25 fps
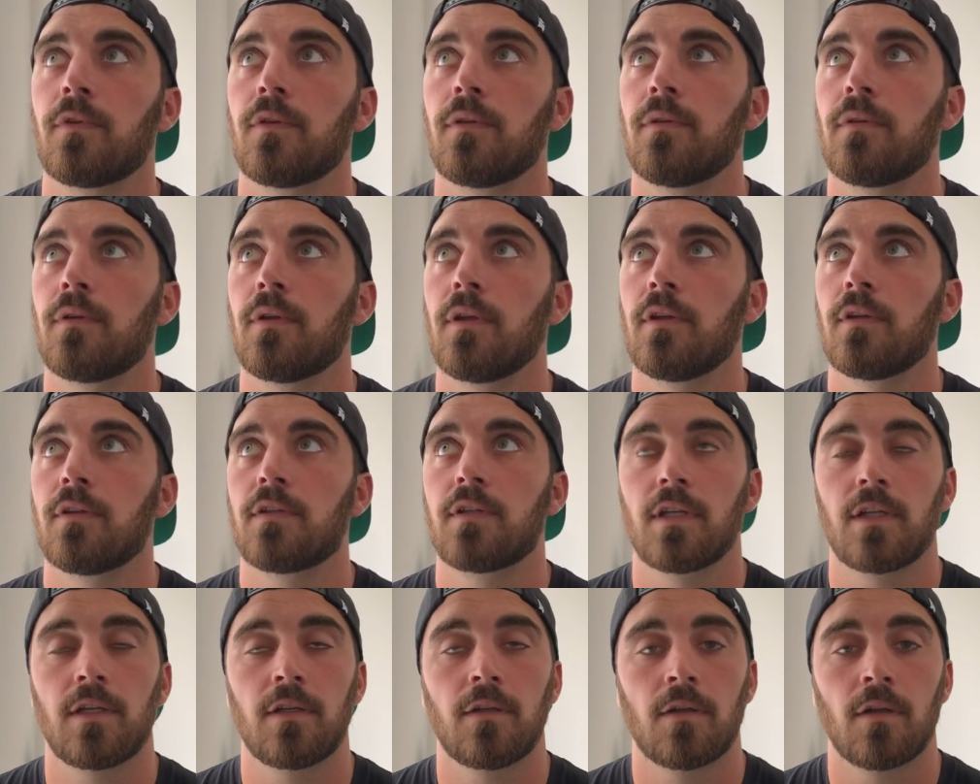they
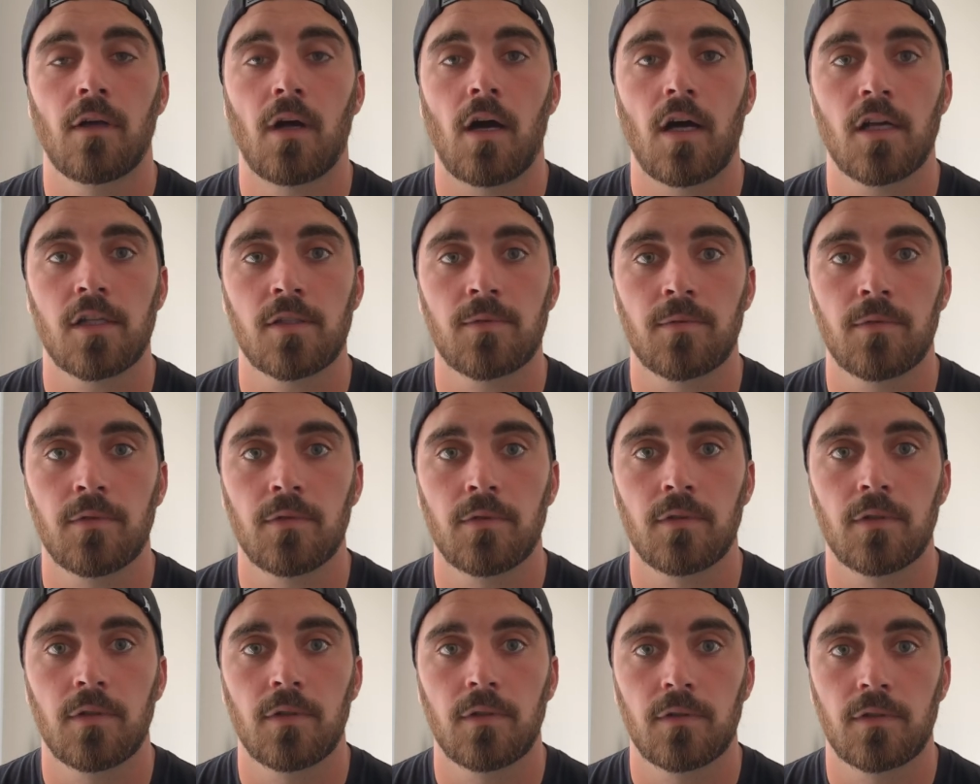take you to the
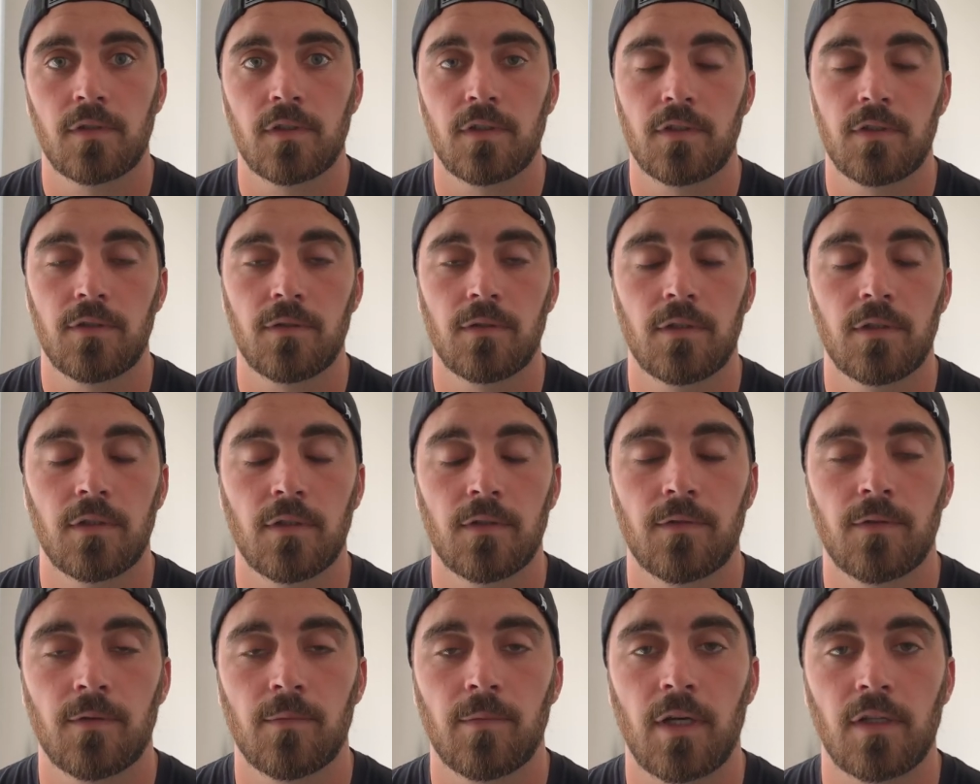hospital. They'll sit you in
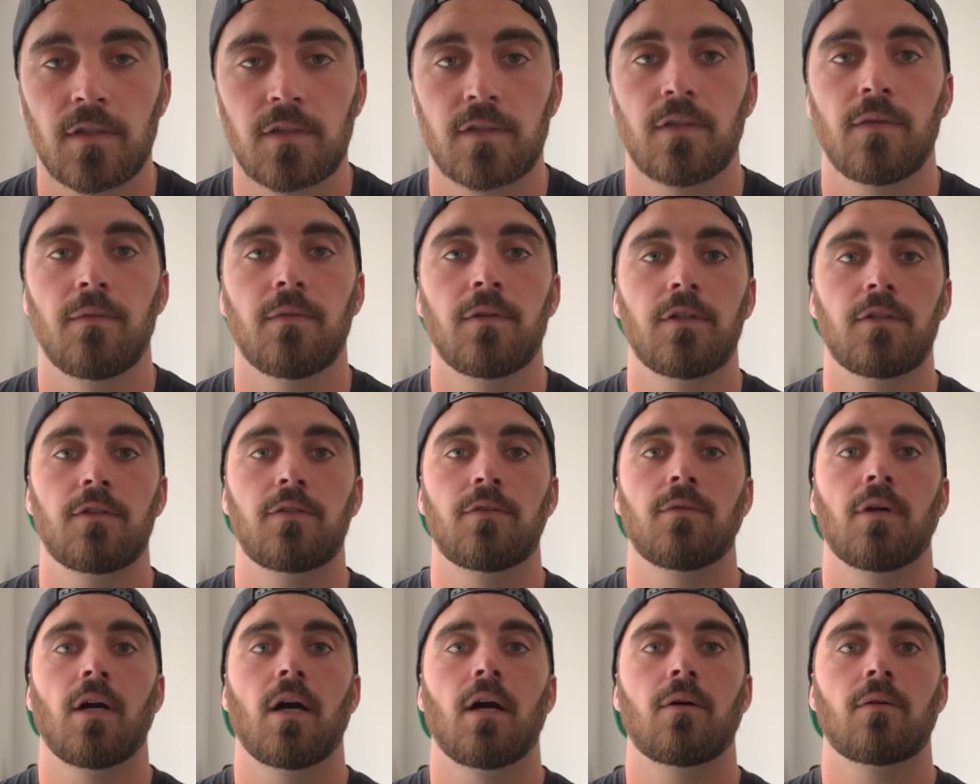there for about
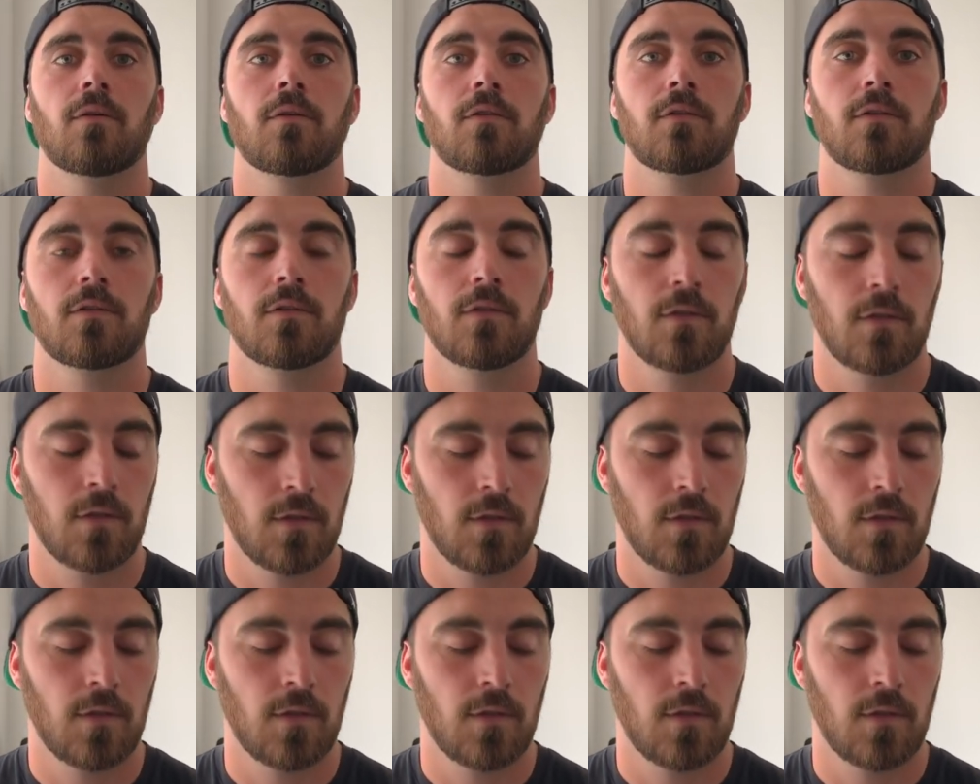72 hours.